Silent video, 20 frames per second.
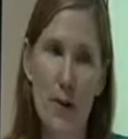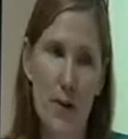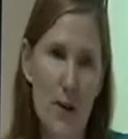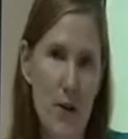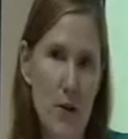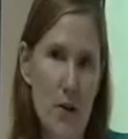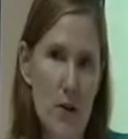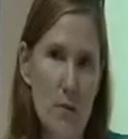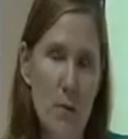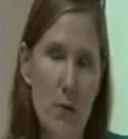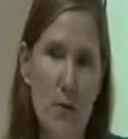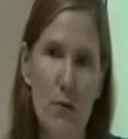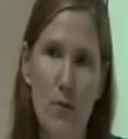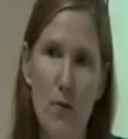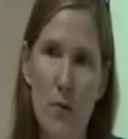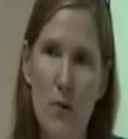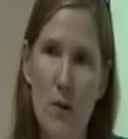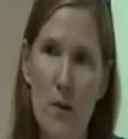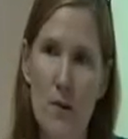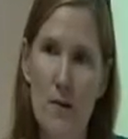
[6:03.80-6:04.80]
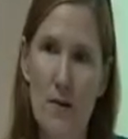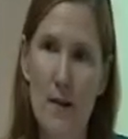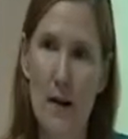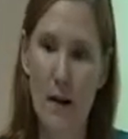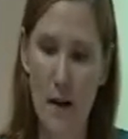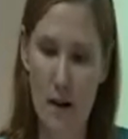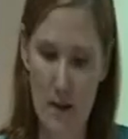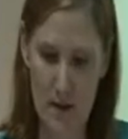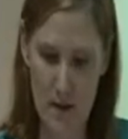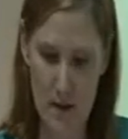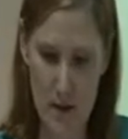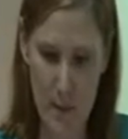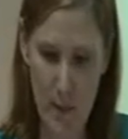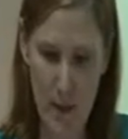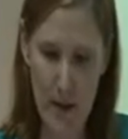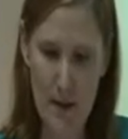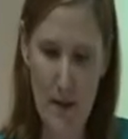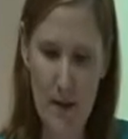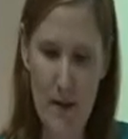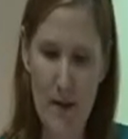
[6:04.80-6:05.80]
years before Senegal's
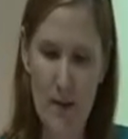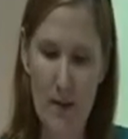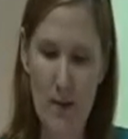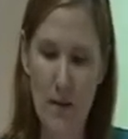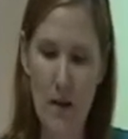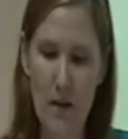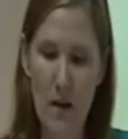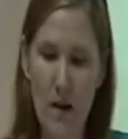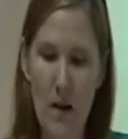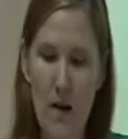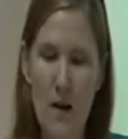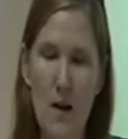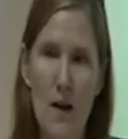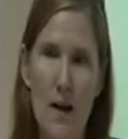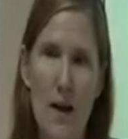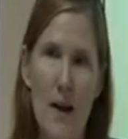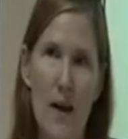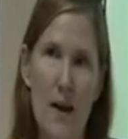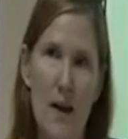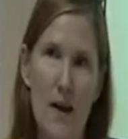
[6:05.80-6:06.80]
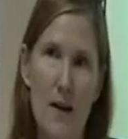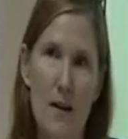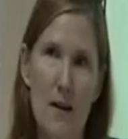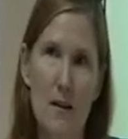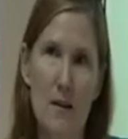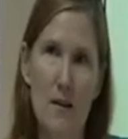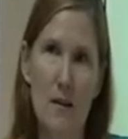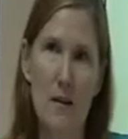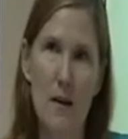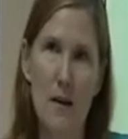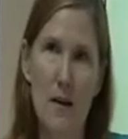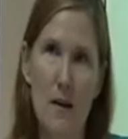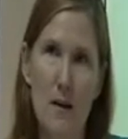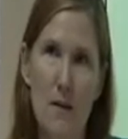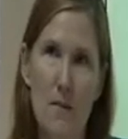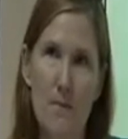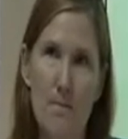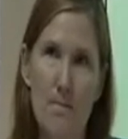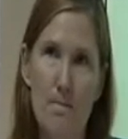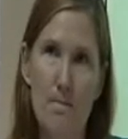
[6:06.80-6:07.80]
independence, and
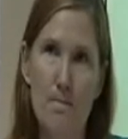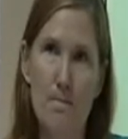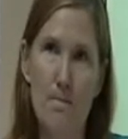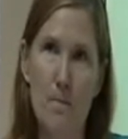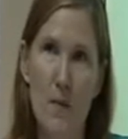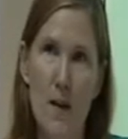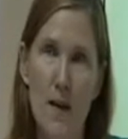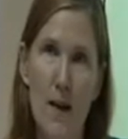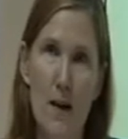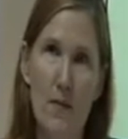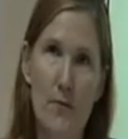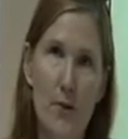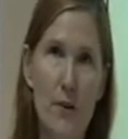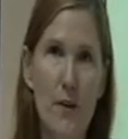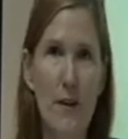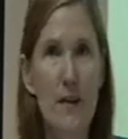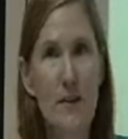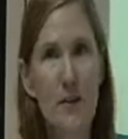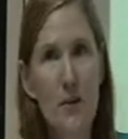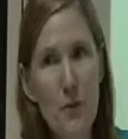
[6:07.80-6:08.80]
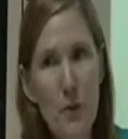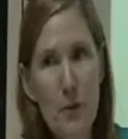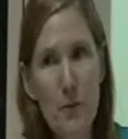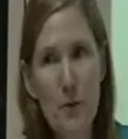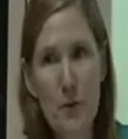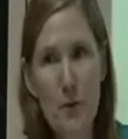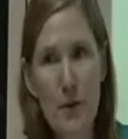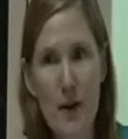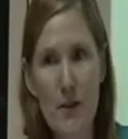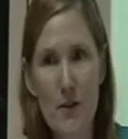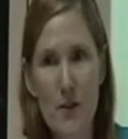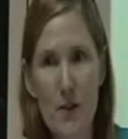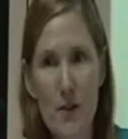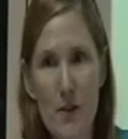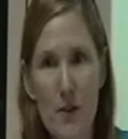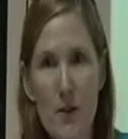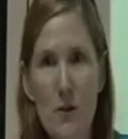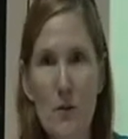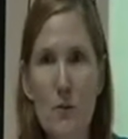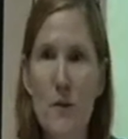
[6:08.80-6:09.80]
after an interim
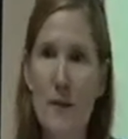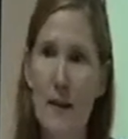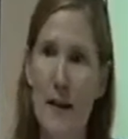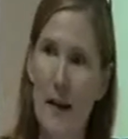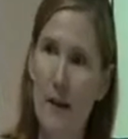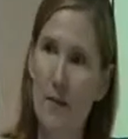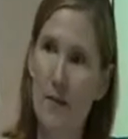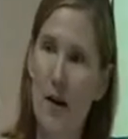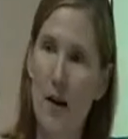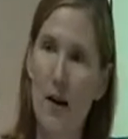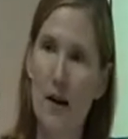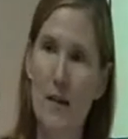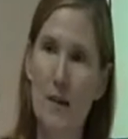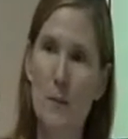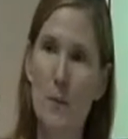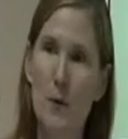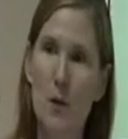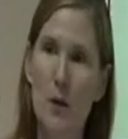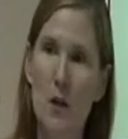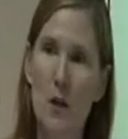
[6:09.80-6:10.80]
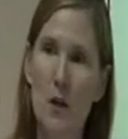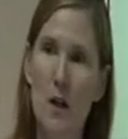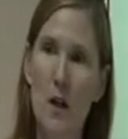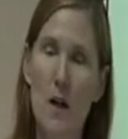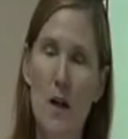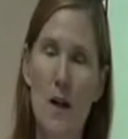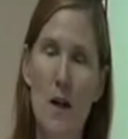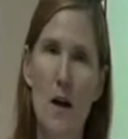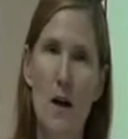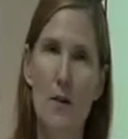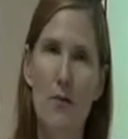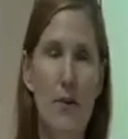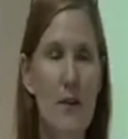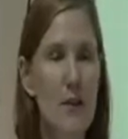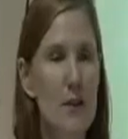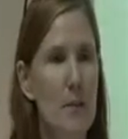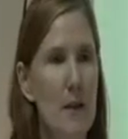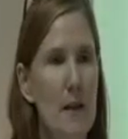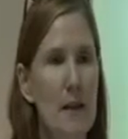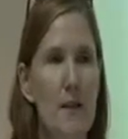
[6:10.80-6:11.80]
director was ahead of the hospital, a
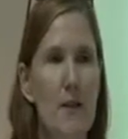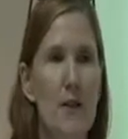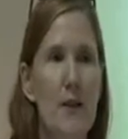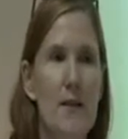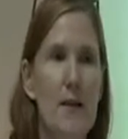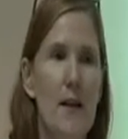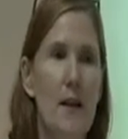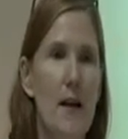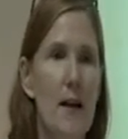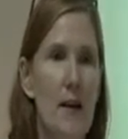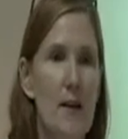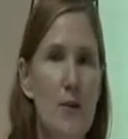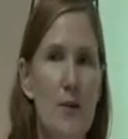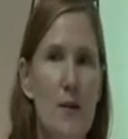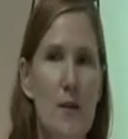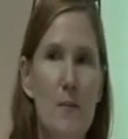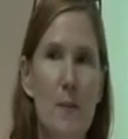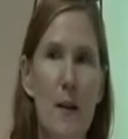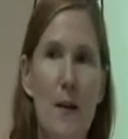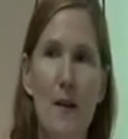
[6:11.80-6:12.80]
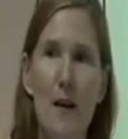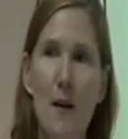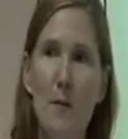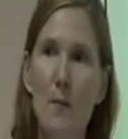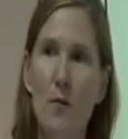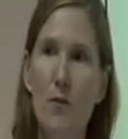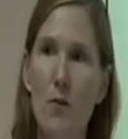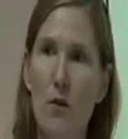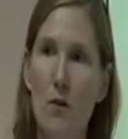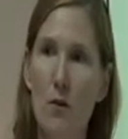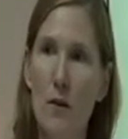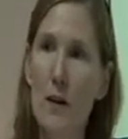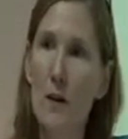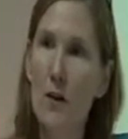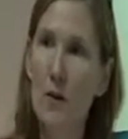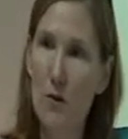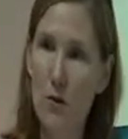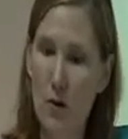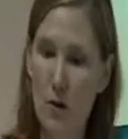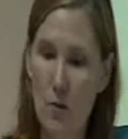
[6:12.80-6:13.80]
French military psychiatrist by the name of Henri
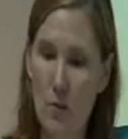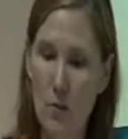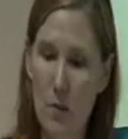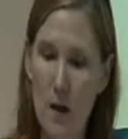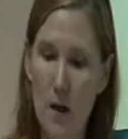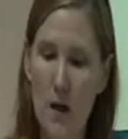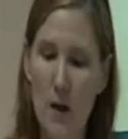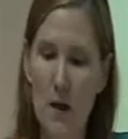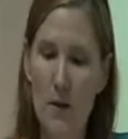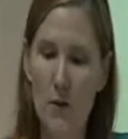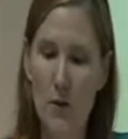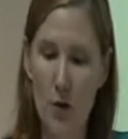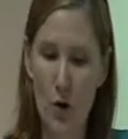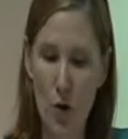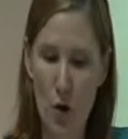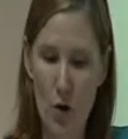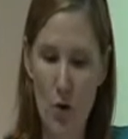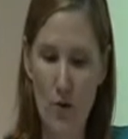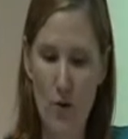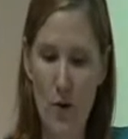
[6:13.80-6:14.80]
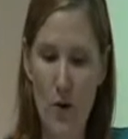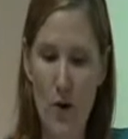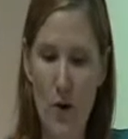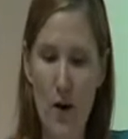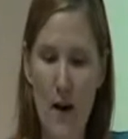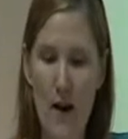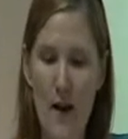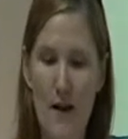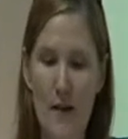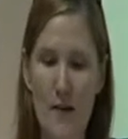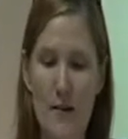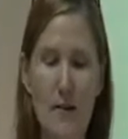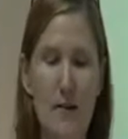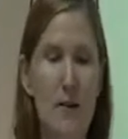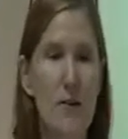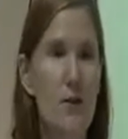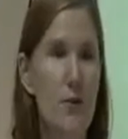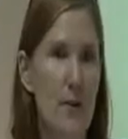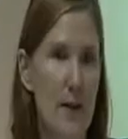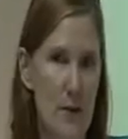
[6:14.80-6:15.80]
Collomb took over as the
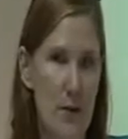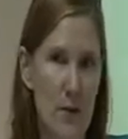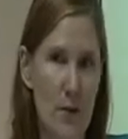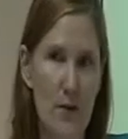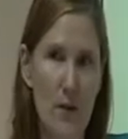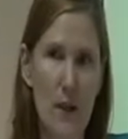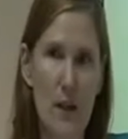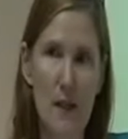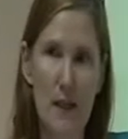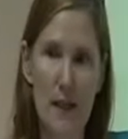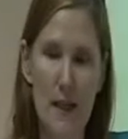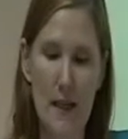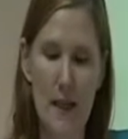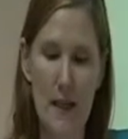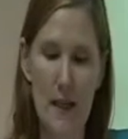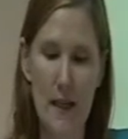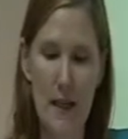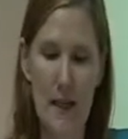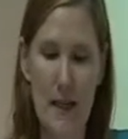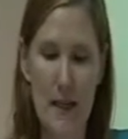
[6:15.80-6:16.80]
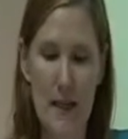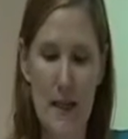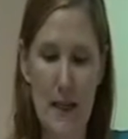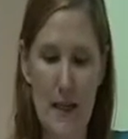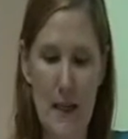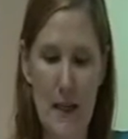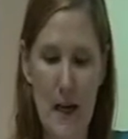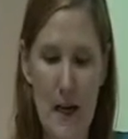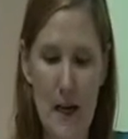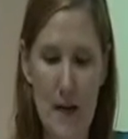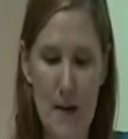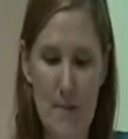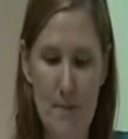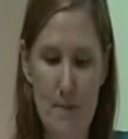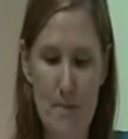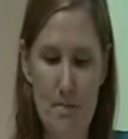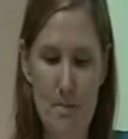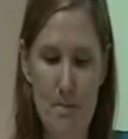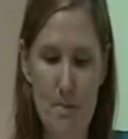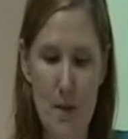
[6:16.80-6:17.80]
director of the clinic in
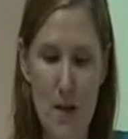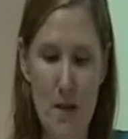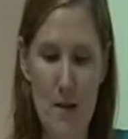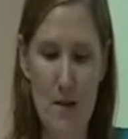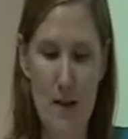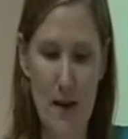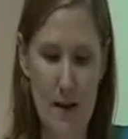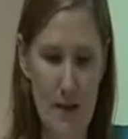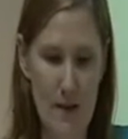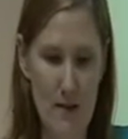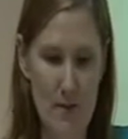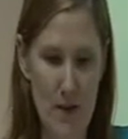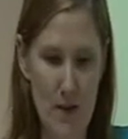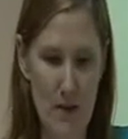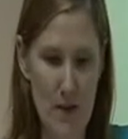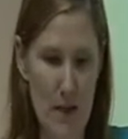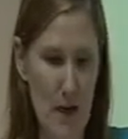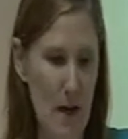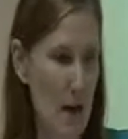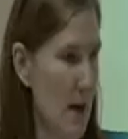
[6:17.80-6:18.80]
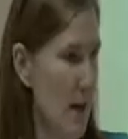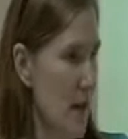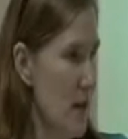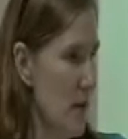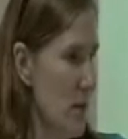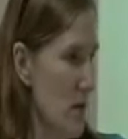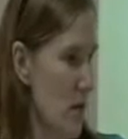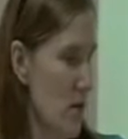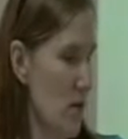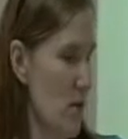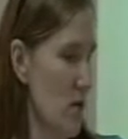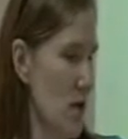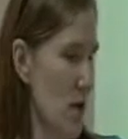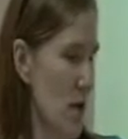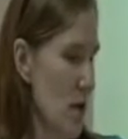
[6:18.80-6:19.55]
1959. So